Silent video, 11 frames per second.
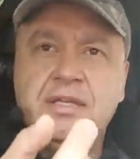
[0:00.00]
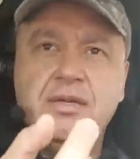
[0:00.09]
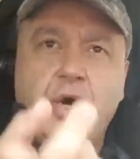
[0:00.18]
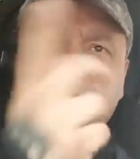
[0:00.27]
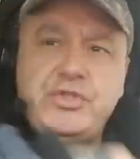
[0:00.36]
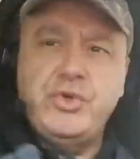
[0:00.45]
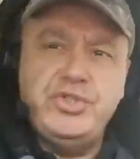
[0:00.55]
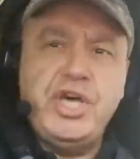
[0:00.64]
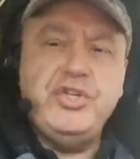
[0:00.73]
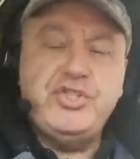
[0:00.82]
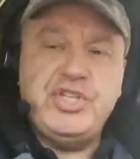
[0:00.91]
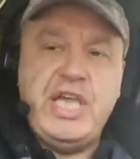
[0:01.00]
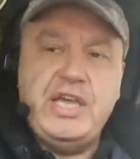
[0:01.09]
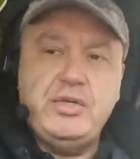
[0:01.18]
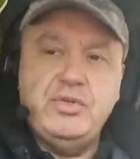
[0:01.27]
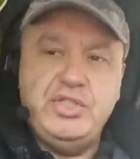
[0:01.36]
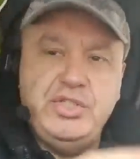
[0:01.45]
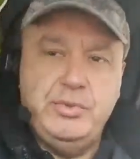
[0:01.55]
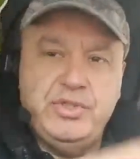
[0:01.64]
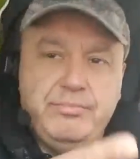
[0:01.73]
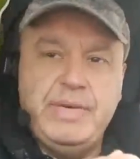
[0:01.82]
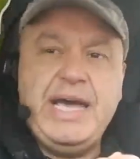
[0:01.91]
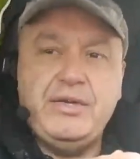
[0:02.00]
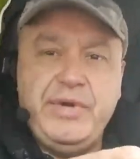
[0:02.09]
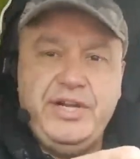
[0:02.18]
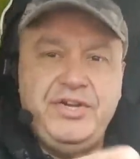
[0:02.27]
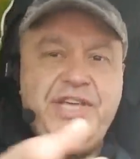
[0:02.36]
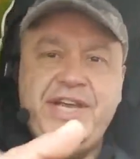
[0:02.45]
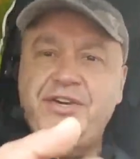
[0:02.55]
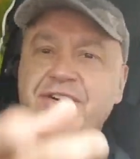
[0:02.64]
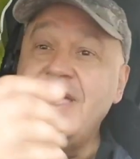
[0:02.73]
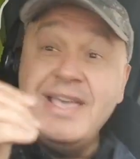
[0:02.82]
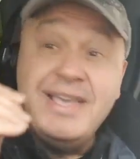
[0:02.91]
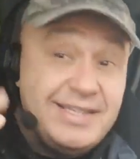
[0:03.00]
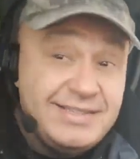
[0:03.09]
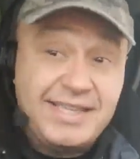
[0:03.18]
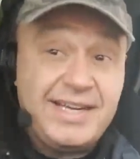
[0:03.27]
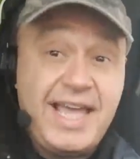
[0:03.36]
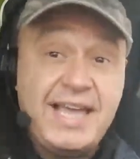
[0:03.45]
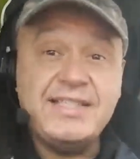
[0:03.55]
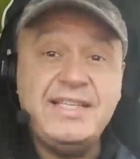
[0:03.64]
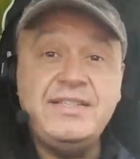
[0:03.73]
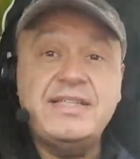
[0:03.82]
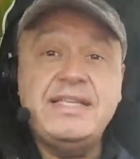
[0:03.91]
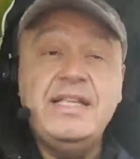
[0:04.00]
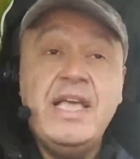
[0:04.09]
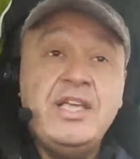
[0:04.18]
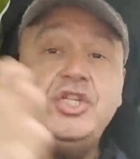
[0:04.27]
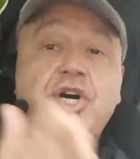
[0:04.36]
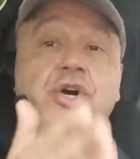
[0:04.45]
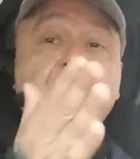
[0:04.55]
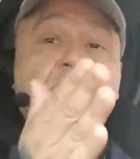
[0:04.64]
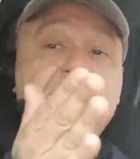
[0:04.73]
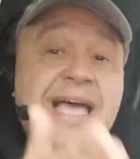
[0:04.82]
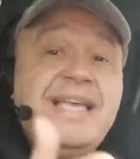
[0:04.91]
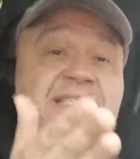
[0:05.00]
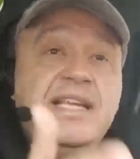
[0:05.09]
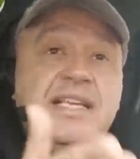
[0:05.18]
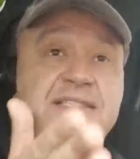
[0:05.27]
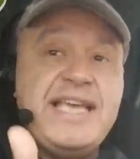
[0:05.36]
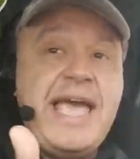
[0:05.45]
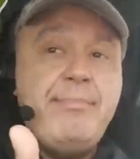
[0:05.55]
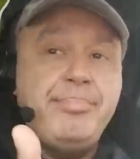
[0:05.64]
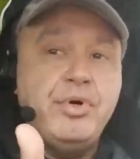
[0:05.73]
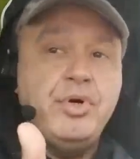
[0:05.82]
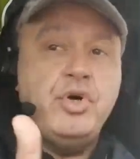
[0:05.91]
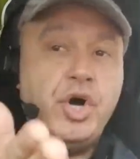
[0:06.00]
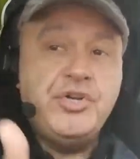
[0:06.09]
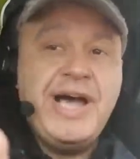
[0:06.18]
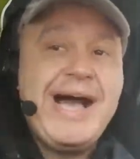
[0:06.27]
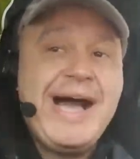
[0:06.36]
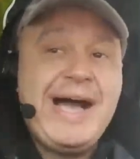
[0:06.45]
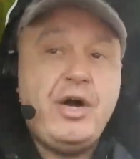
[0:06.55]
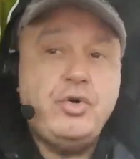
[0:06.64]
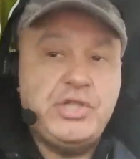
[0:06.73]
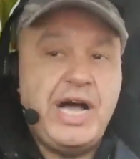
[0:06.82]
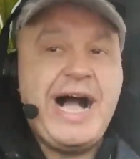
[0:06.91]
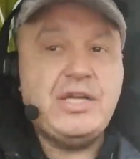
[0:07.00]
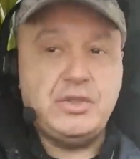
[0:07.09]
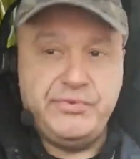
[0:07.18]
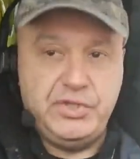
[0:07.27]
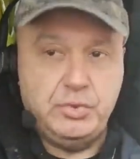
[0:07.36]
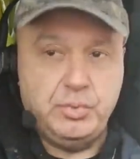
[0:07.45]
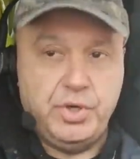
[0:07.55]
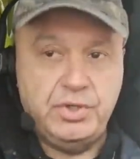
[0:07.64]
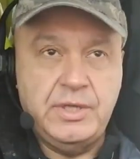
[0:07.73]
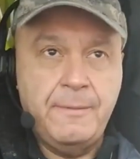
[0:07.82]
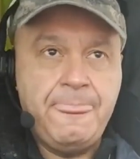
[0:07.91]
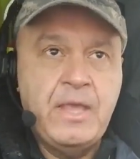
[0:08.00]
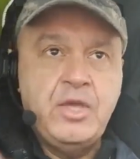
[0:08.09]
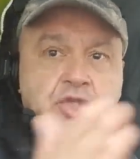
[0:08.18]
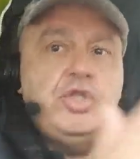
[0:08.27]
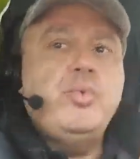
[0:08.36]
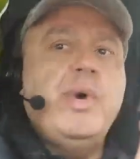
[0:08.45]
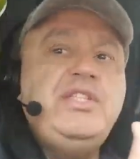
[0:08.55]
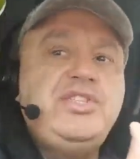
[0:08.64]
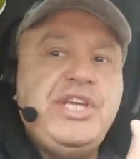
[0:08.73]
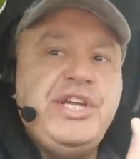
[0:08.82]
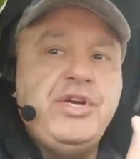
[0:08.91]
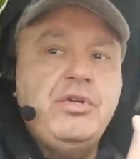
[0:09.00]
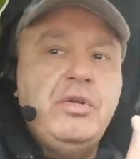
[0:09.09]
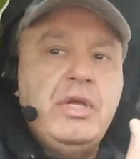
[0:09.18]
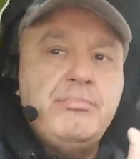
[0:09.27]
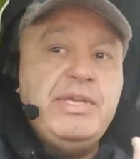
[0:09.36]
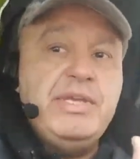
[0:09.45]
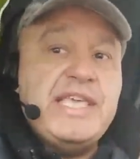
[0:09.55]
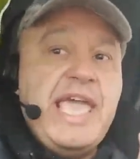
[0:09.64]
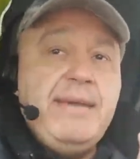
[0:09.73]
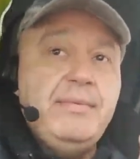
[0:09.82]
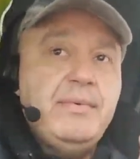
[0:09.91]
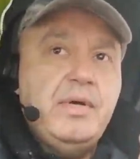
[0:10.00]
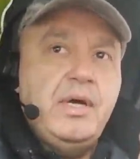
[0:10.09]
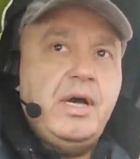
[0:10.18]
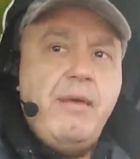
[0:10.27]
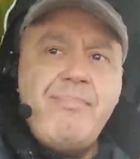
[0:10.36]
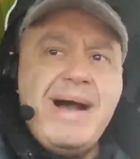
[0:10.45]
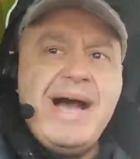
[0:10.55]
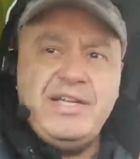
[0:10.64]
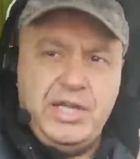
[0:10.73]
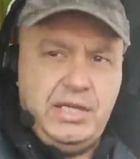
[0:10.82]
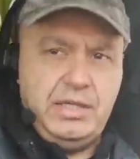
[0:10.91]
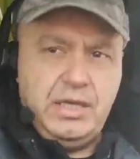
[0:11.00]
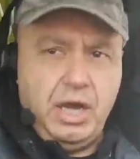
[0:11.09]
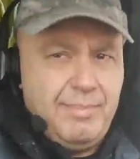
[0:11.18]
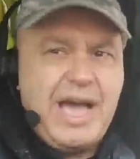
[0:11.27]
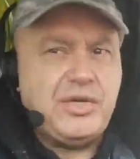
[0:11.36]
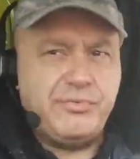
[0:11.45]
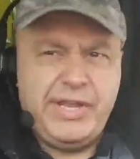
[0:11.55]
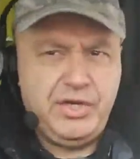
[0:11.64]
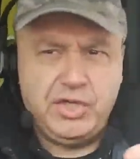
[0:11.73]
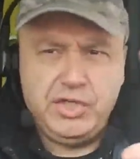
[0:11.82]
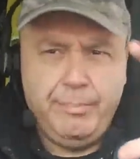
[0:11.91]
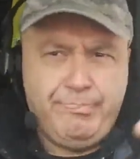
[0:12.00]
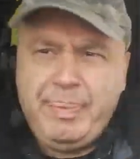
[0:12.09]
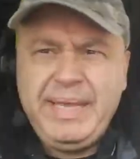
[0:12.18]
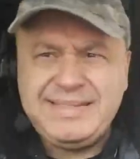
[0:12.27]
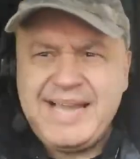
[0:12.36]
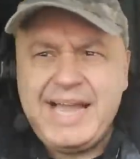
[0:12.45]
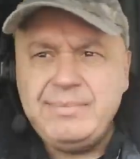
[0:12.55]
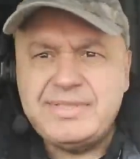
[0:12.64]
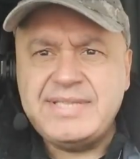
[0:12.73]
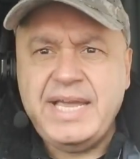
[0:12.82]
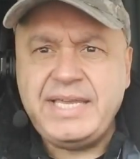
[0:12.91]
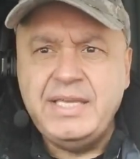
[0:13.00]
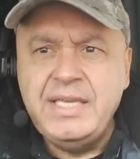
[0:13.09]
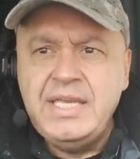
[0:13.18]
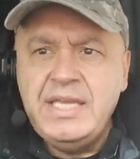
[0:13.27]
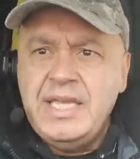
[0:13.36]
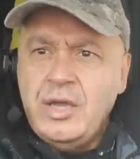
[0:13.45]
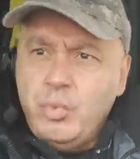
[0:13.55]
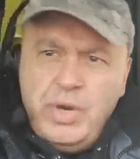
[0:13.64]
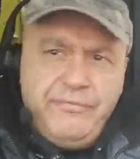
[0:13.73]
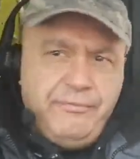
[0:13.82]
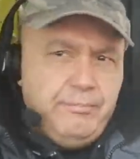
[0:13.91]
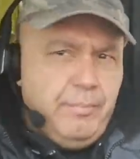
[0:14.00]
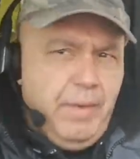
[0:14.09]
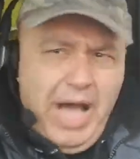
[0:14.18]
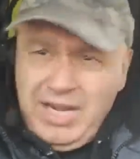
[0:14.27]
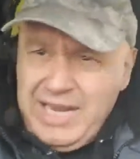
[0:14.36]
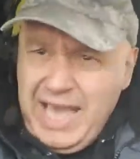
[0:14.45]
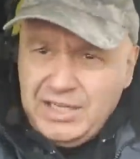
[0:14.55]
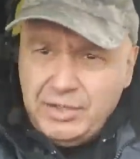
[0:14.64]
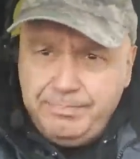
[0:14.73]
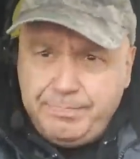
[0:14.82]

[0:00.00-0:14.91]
over to another channel and you was a moderator there, he did an excellent, you know, that's an example on how the algorithm works. You went there, became a moderator on a big time site with a lot of